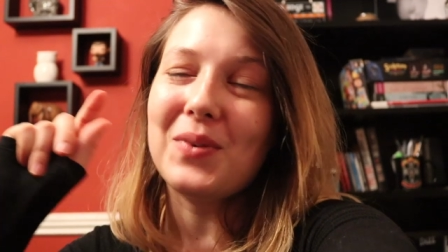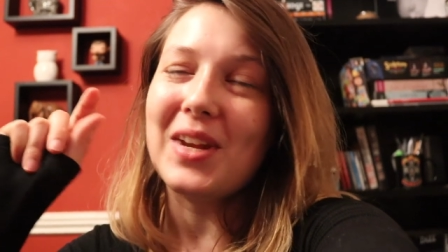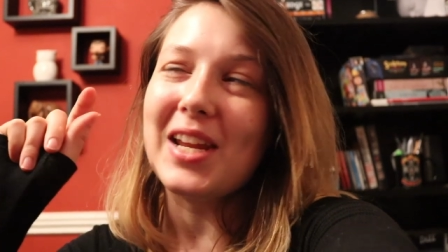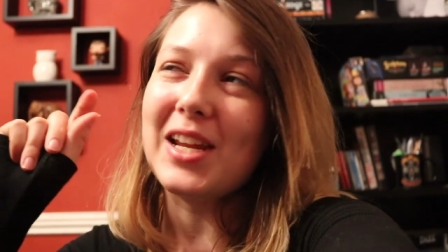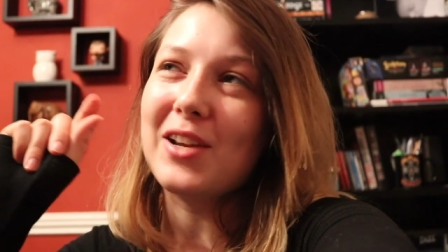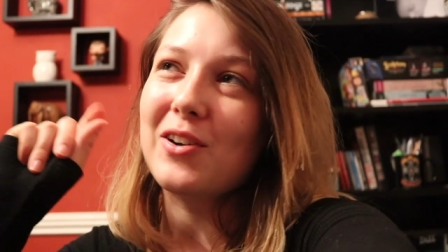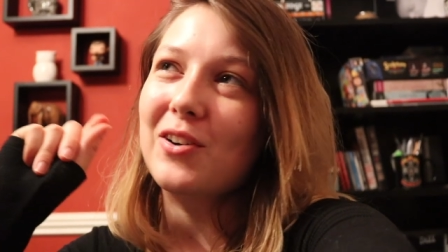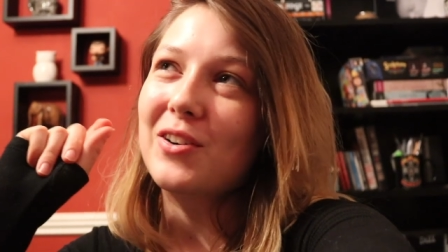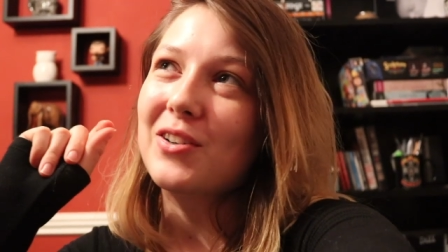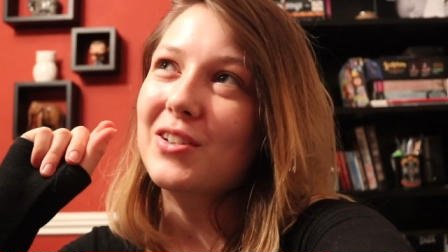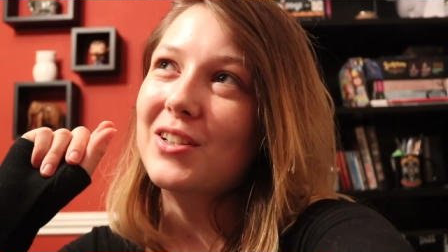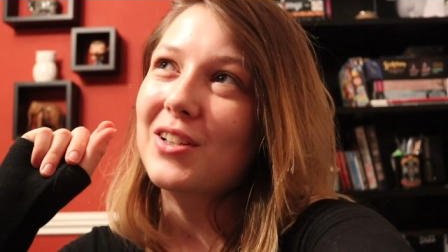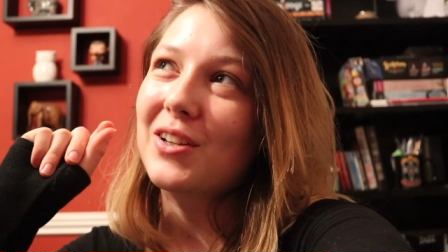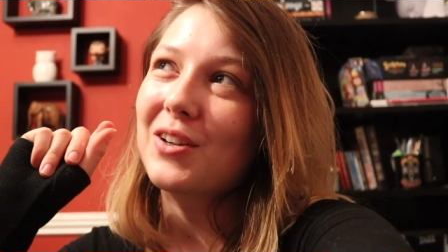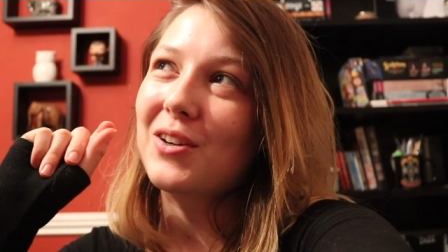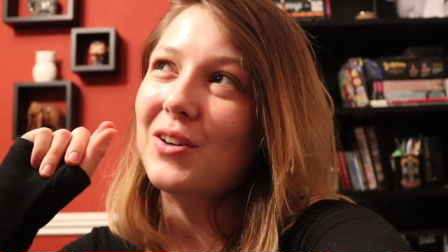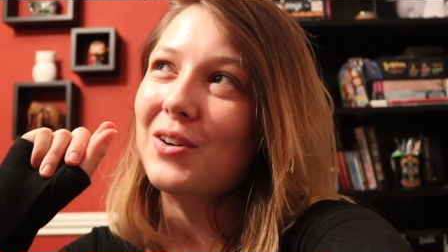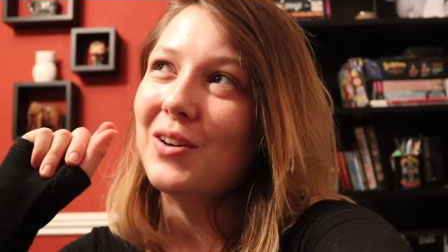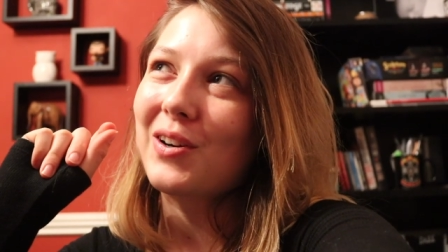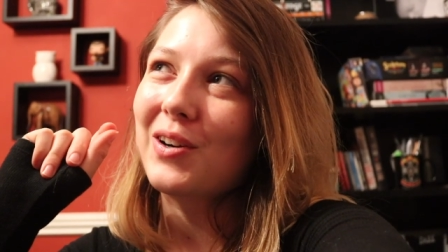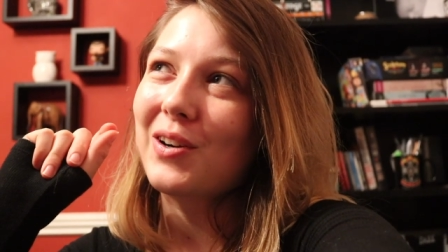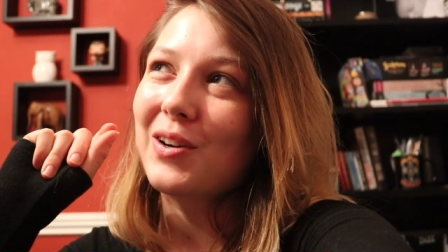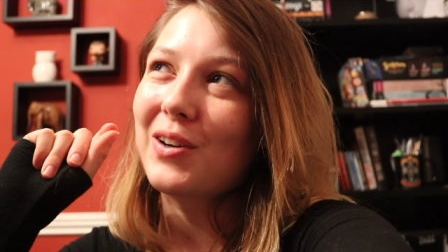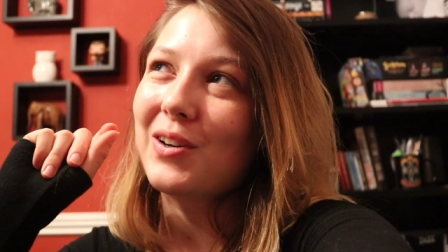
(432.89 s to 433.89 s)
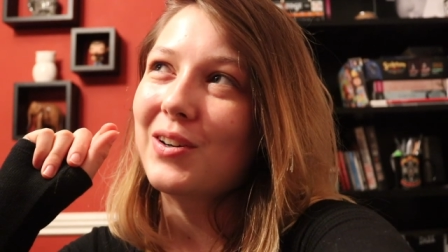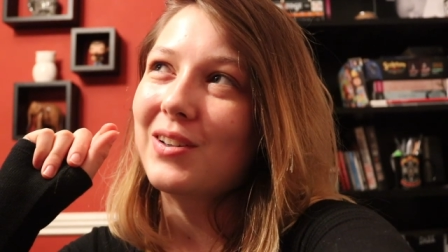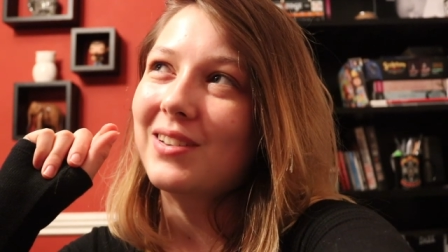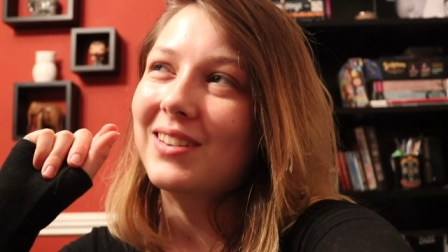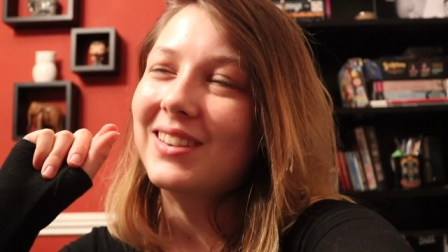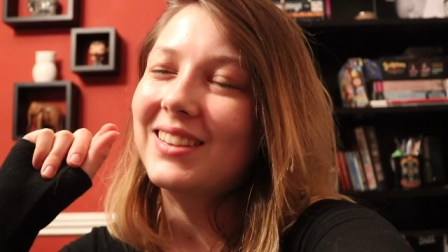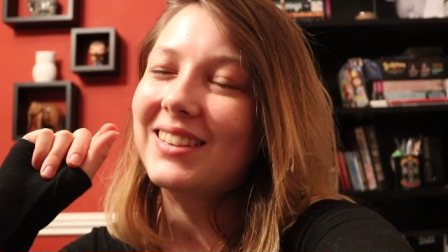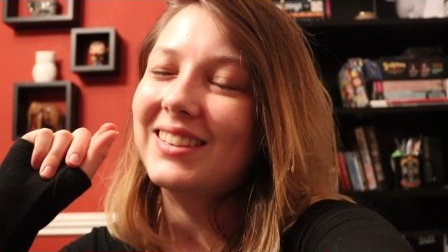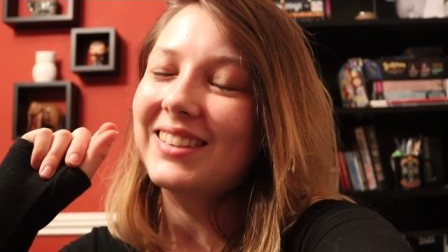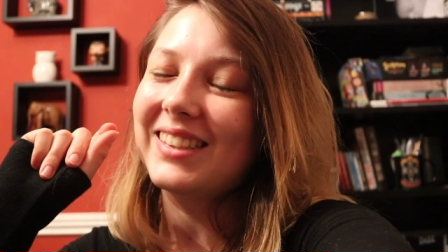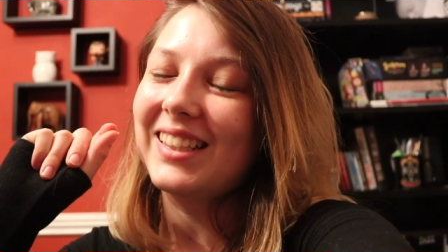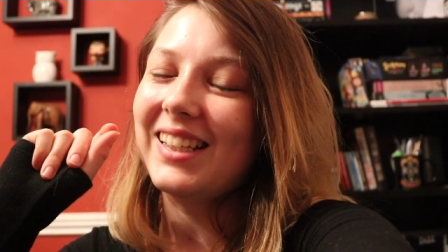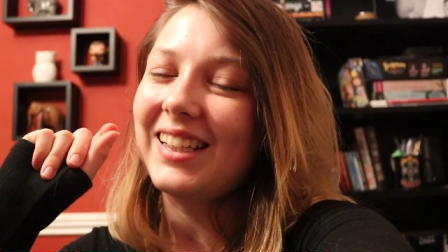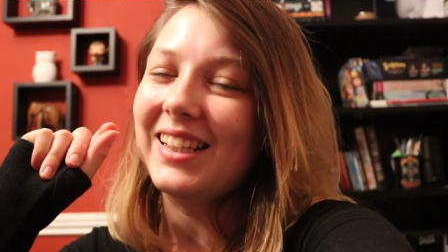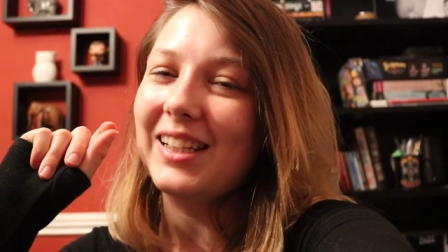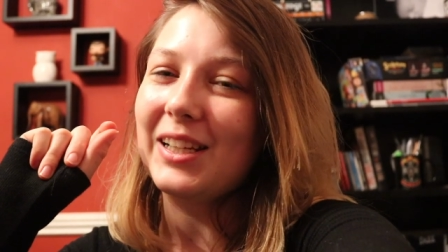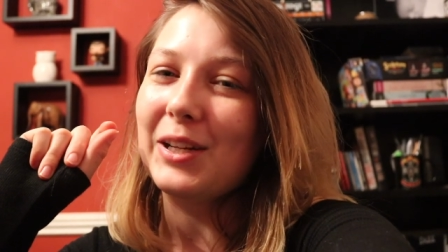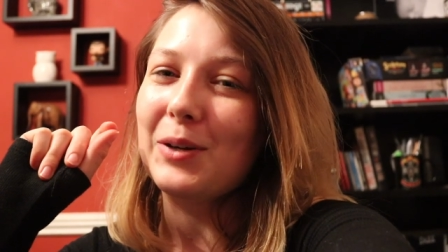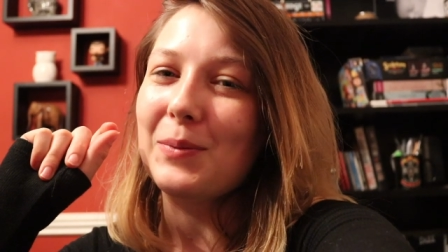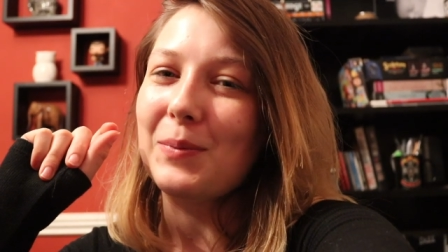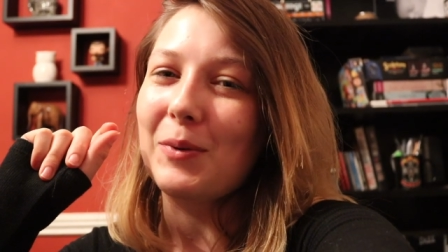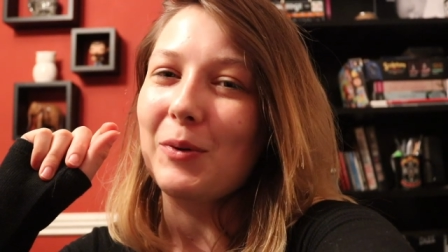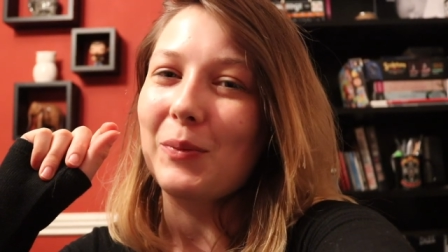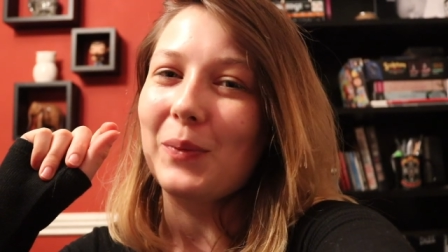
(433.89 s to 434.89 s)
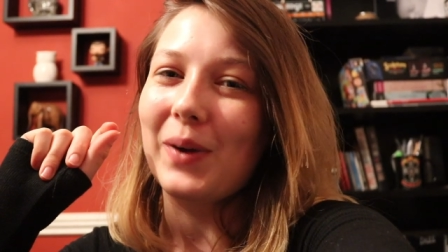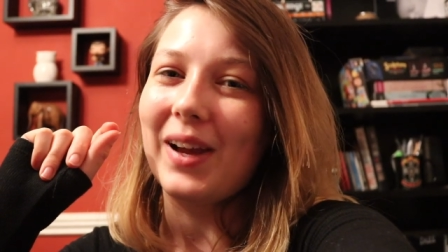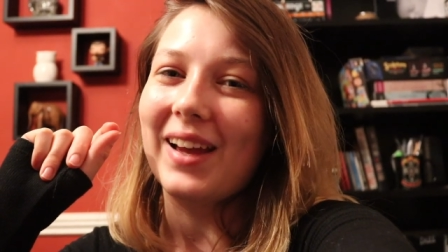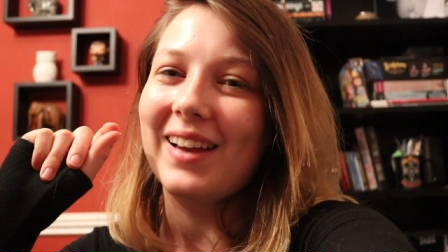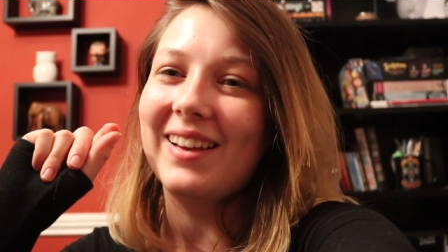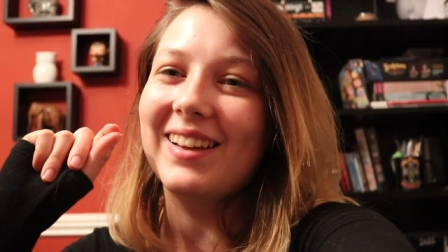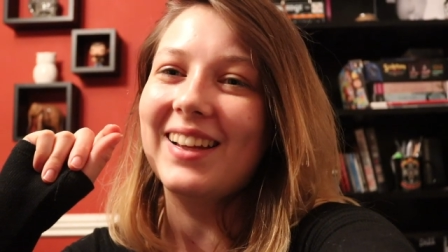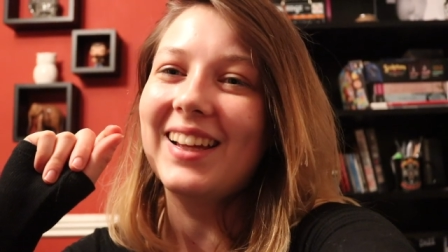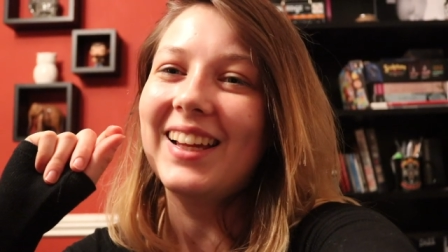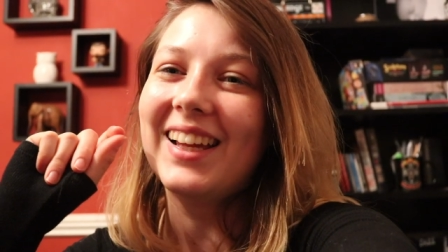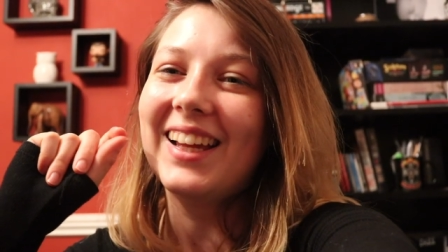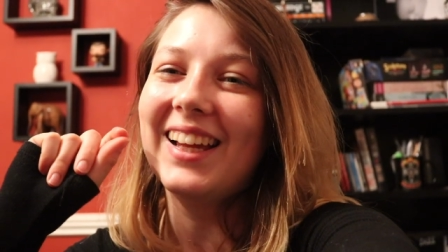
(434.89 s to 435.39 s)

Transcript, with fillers: We got a little bit wet.